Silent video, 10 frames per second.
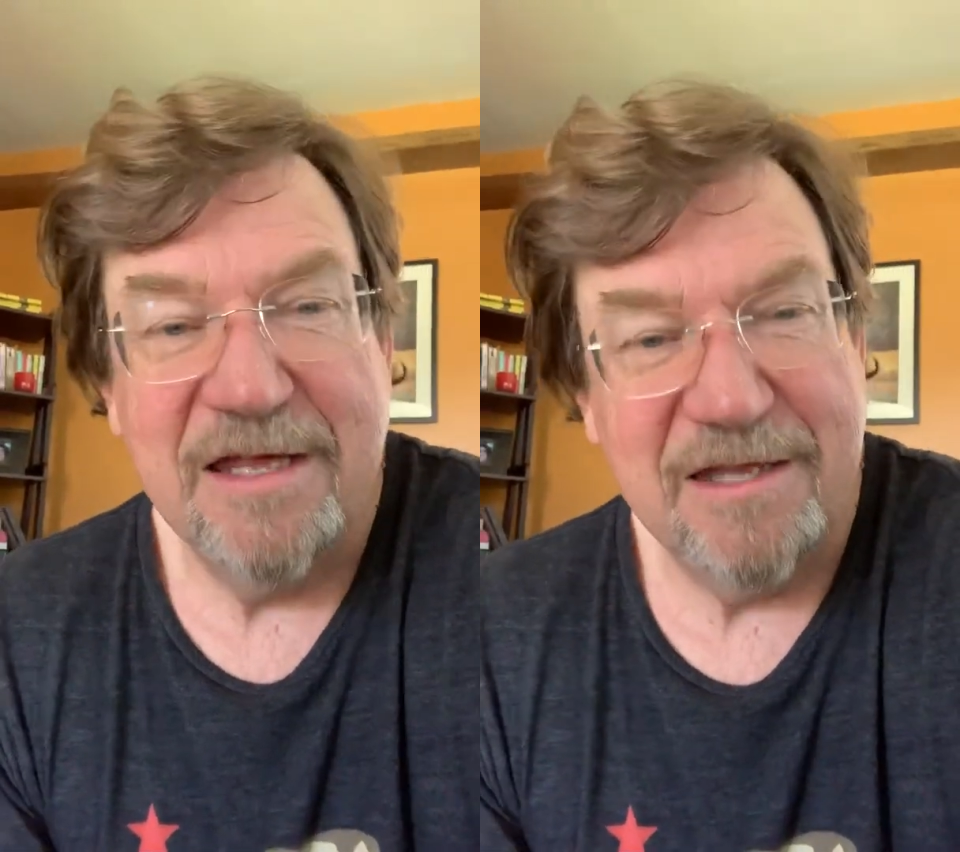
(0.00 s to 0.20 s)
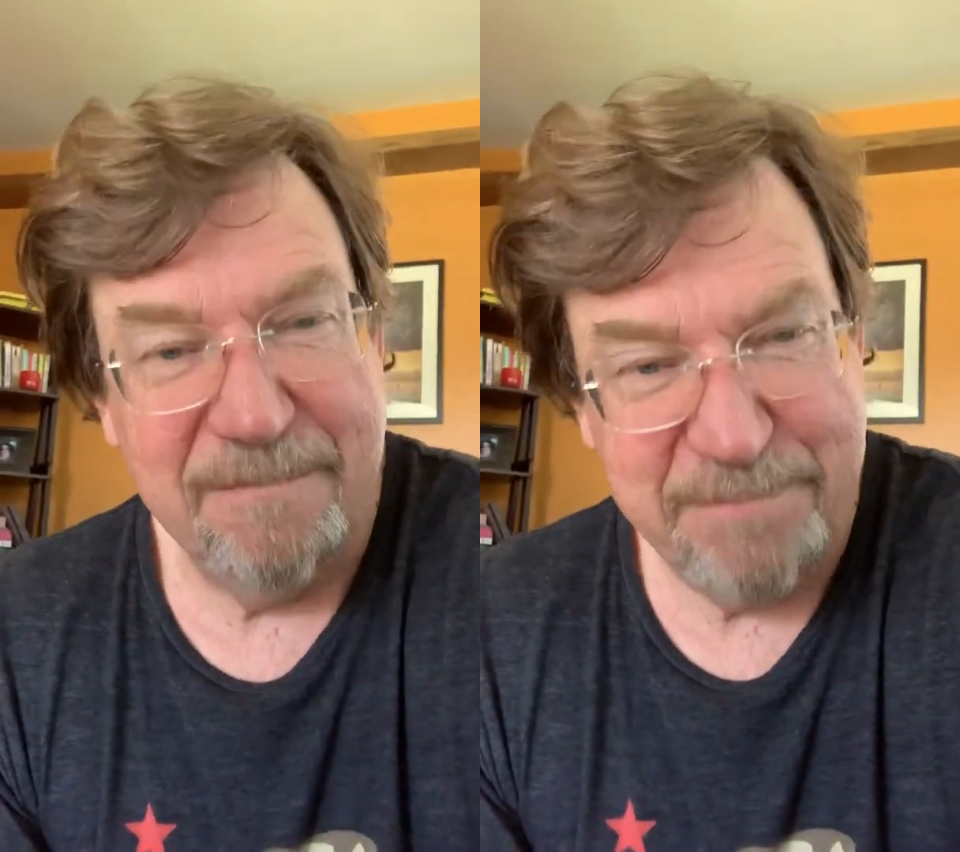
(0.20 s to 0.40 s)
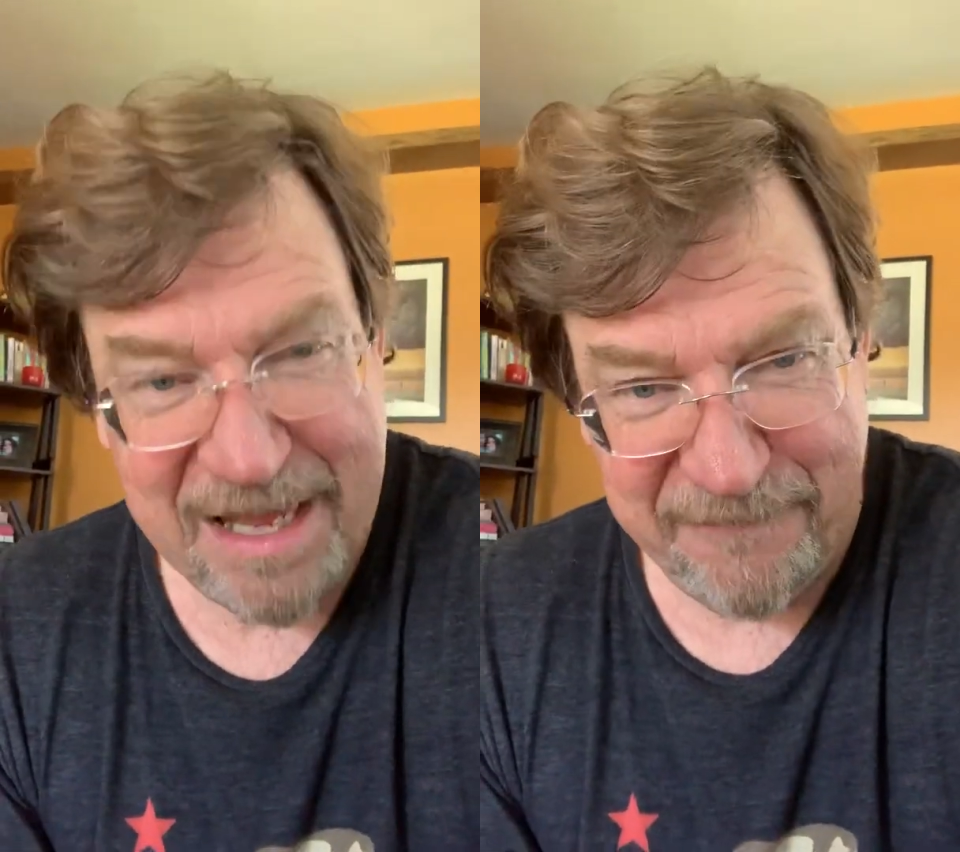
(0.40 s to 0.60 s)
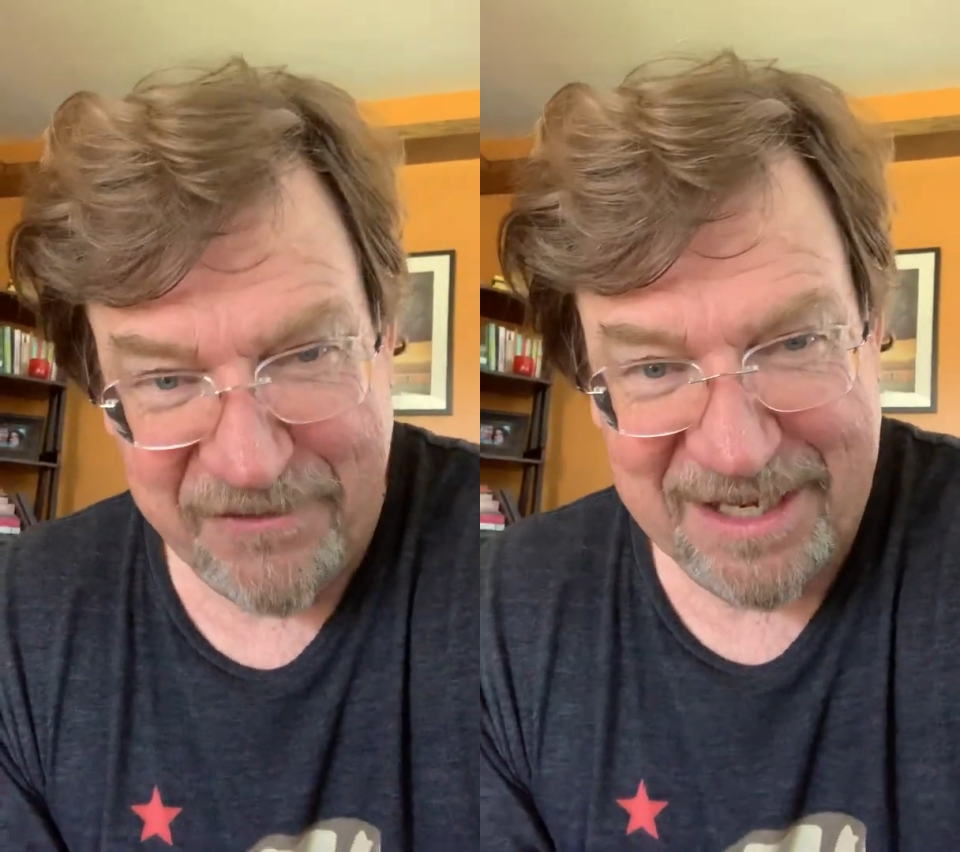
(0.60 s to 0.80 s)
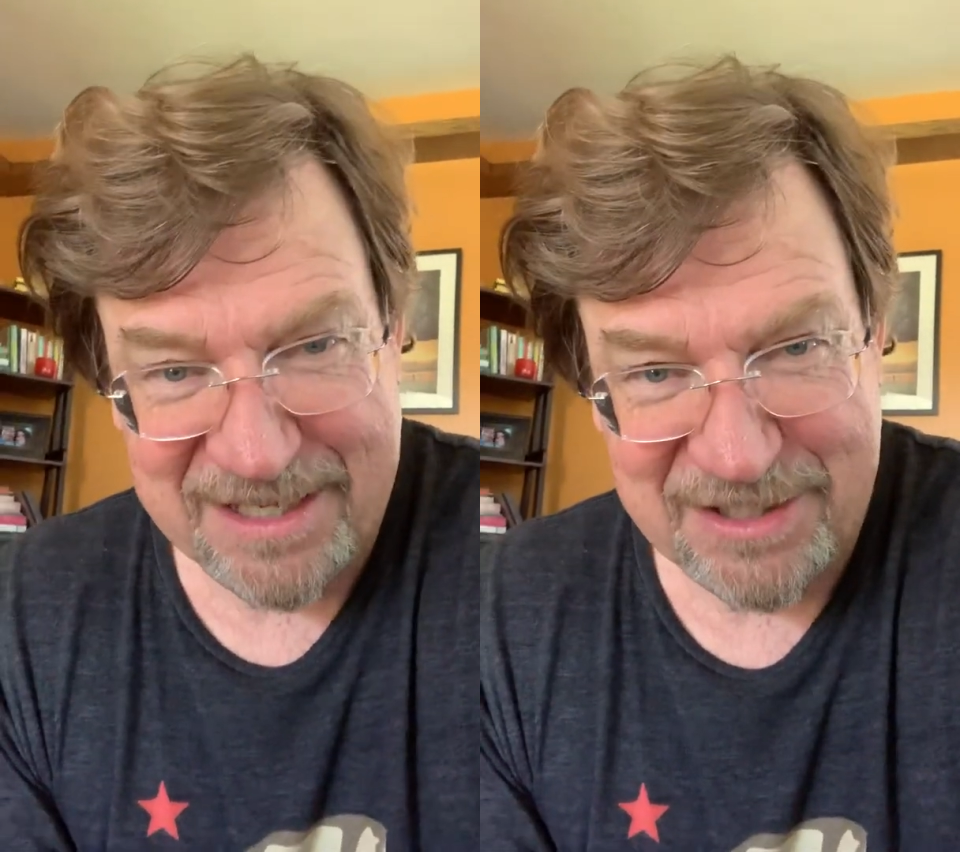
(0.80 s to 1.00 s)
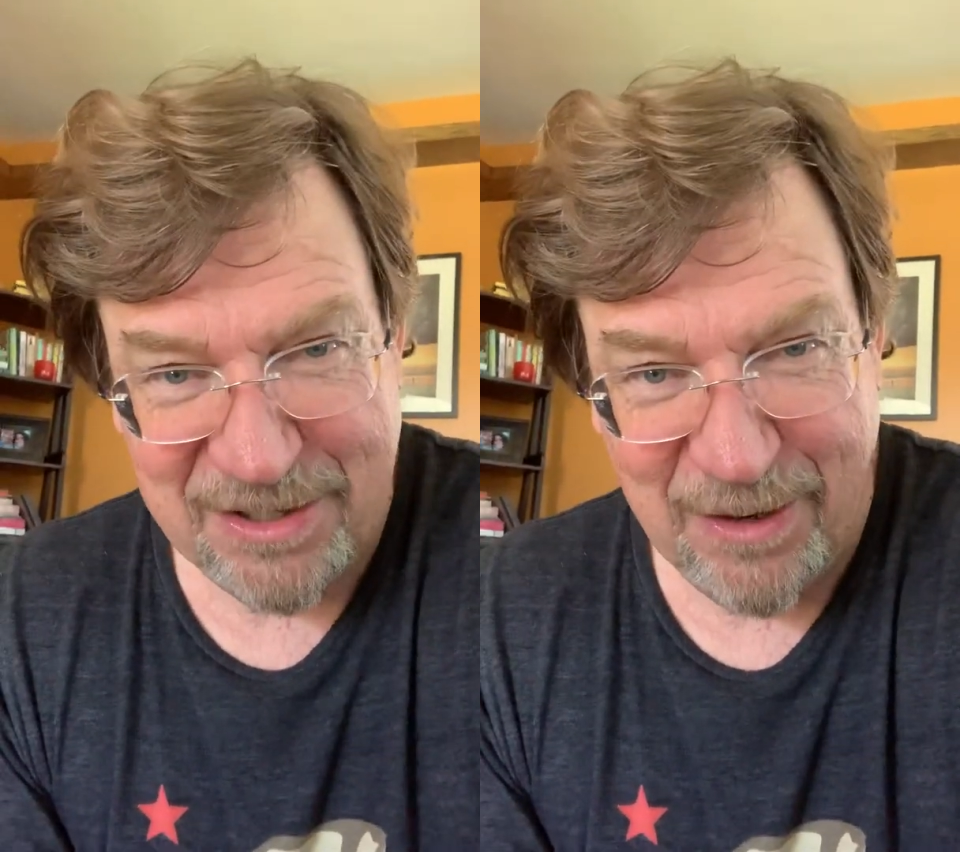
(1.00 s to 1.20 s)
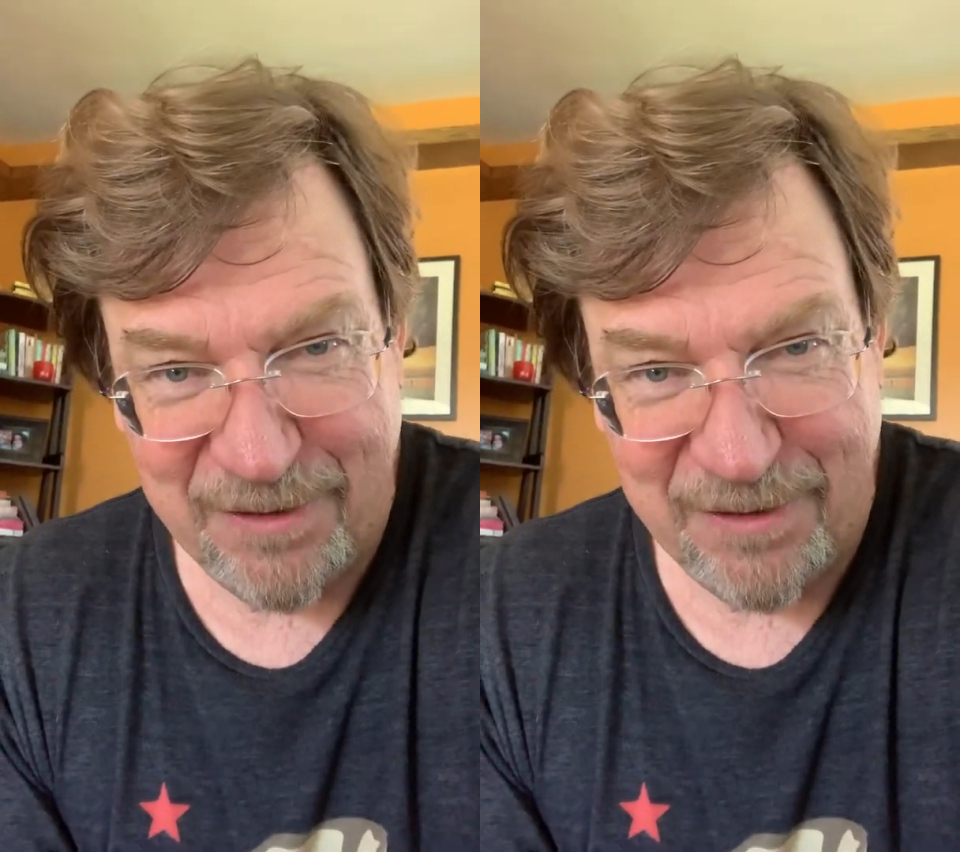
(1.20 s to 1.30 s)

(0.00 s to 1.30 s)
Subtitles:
The benefit is, you know,